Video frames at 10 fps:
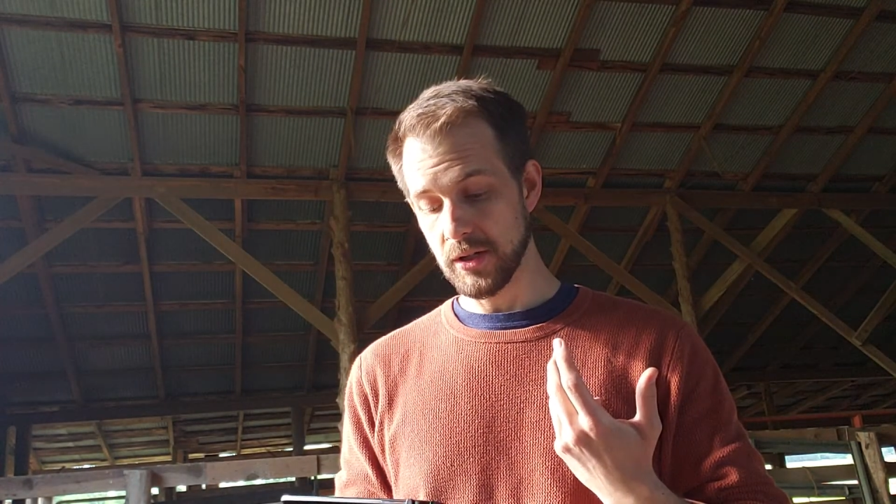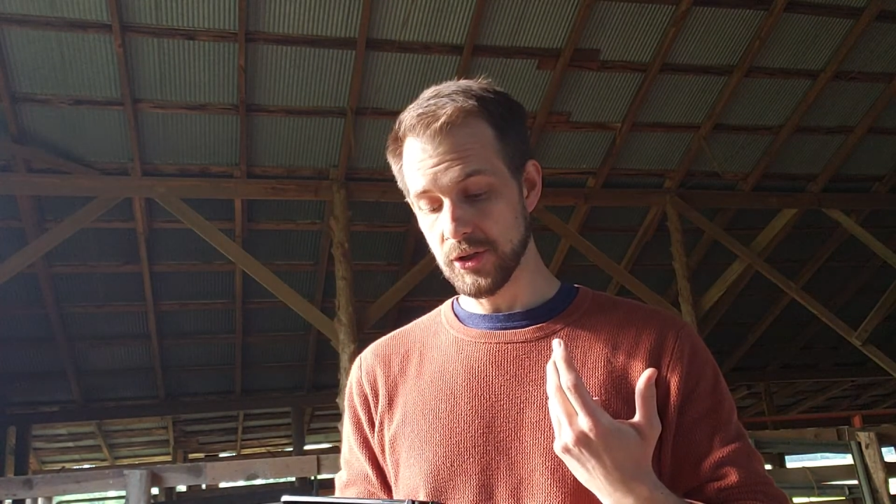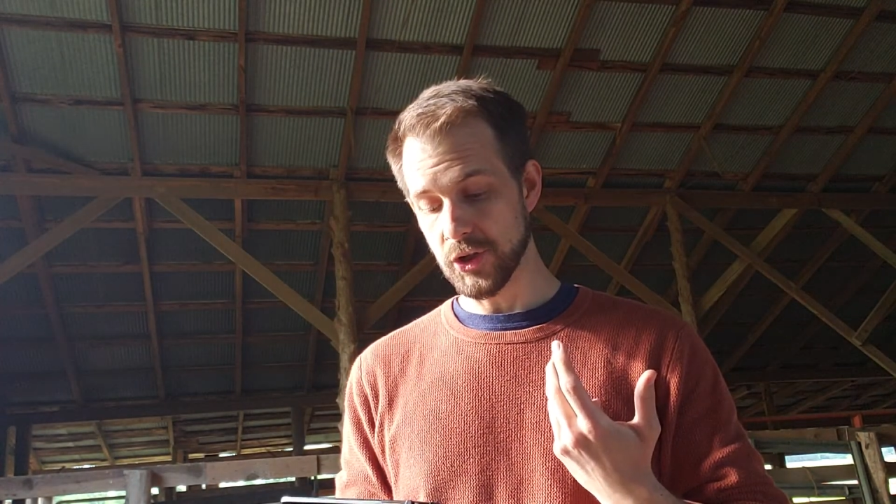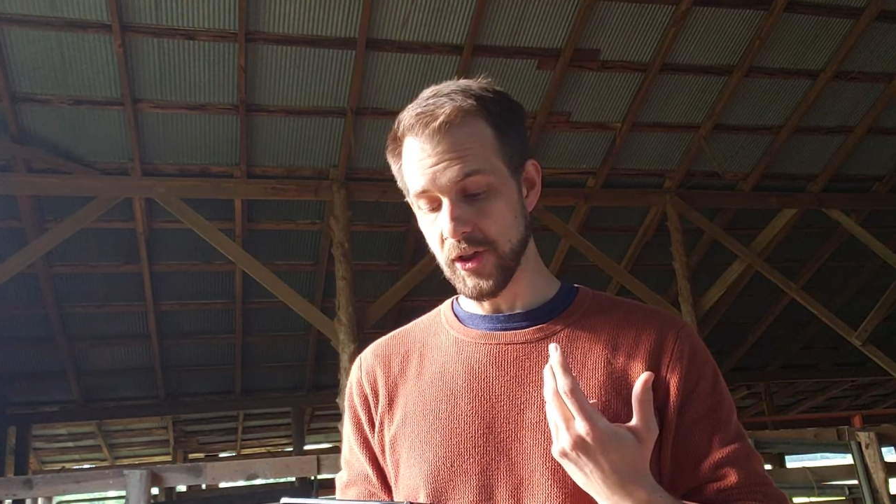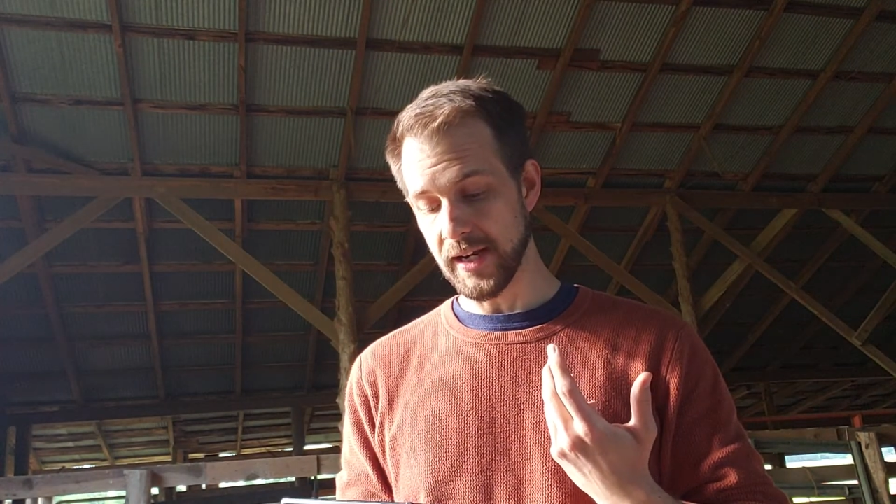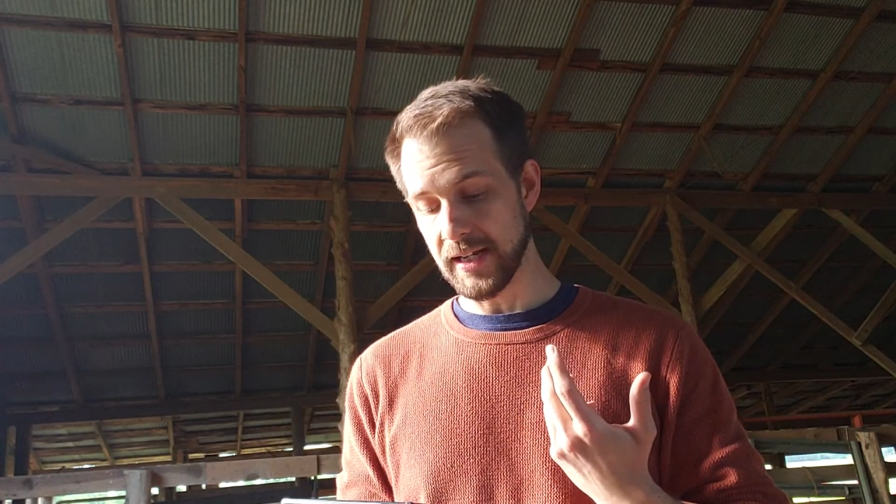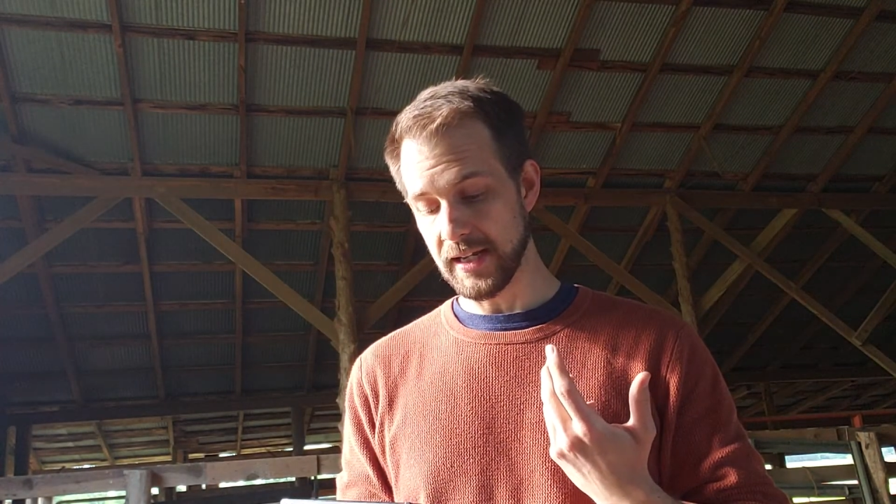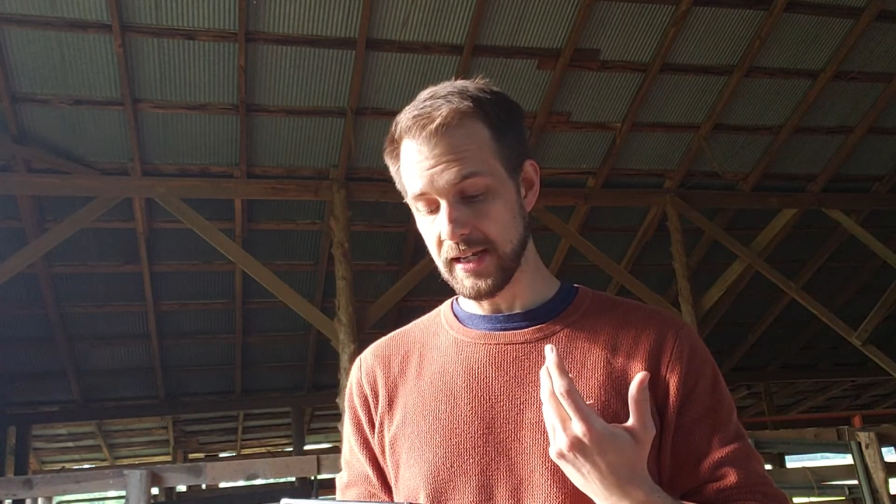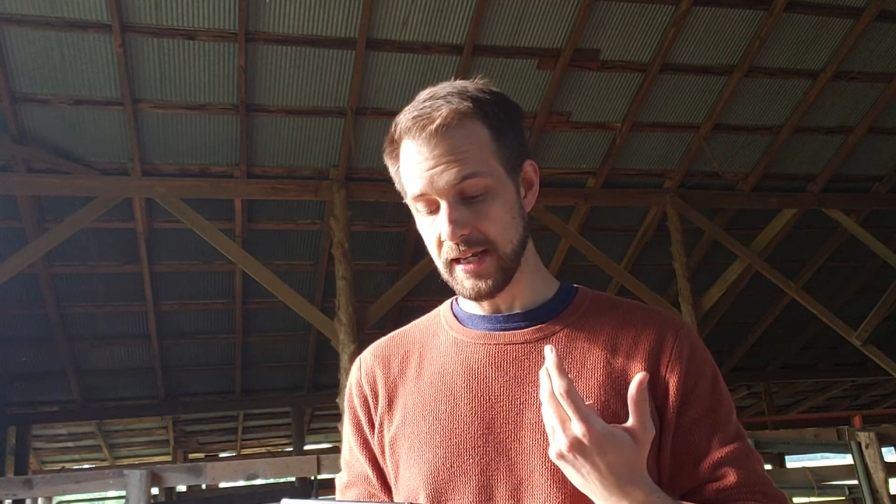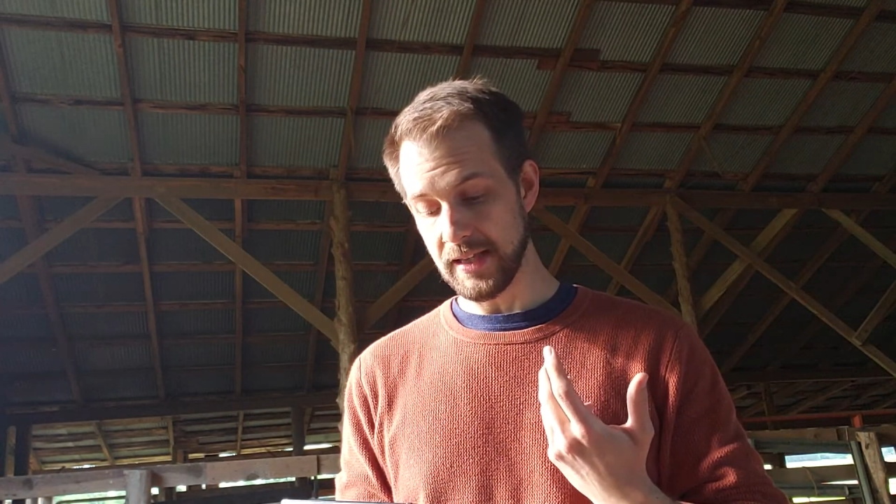so that
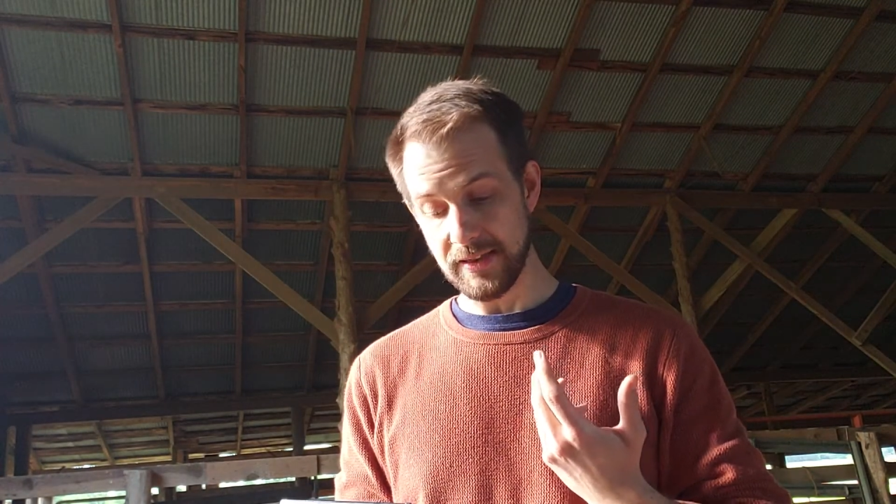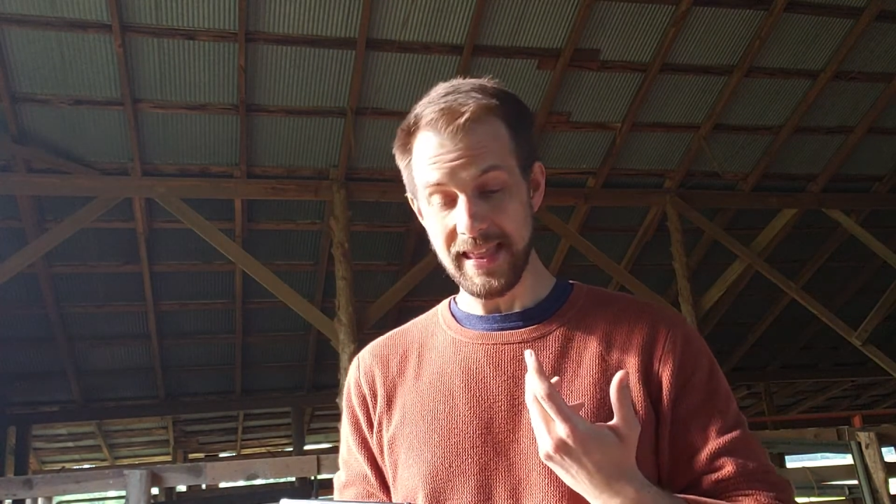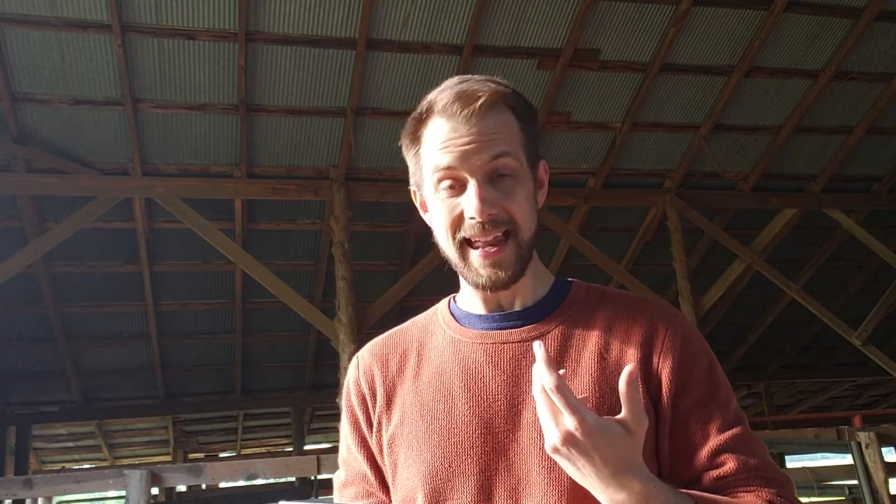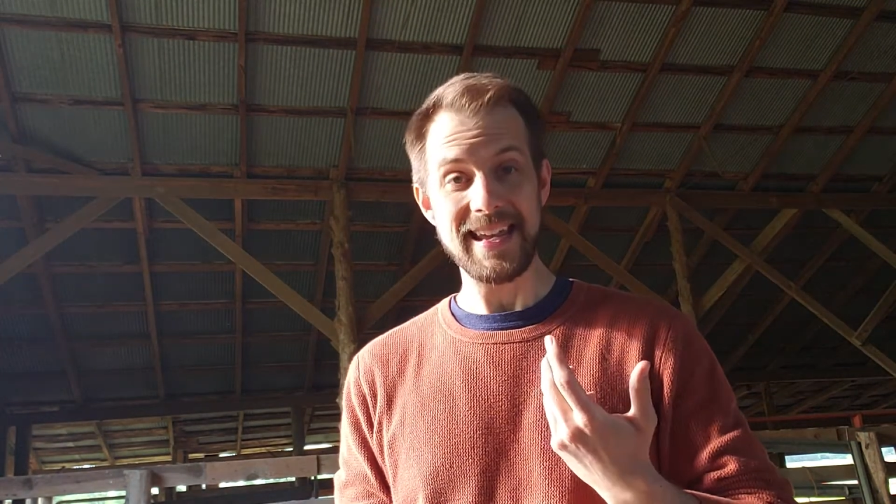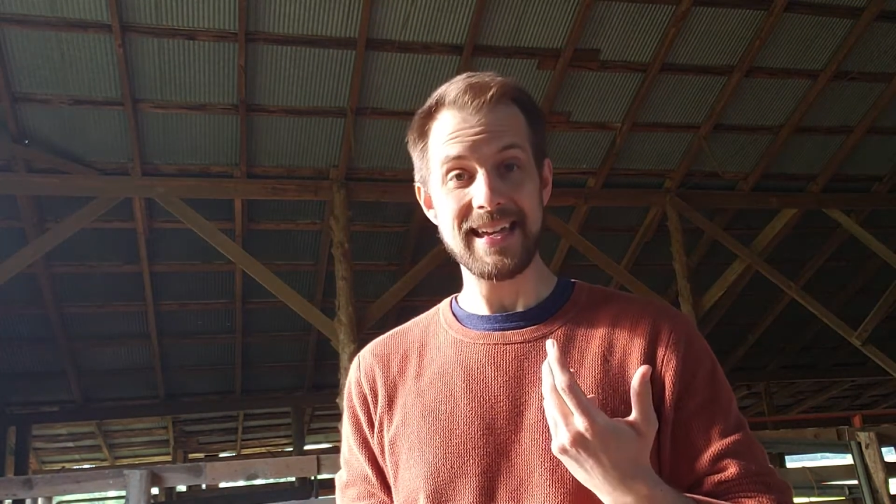it that